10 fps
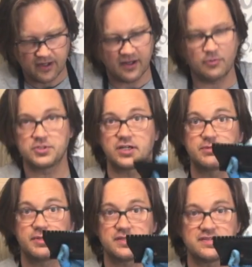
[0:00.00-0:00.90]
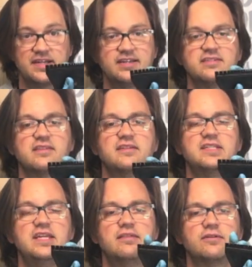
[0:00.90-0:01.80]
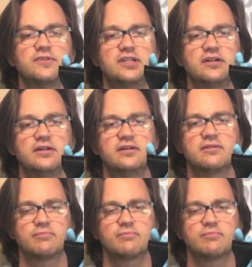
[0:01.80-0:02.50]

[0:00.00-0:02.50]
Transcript: Now we talked about the size of the teeth over here.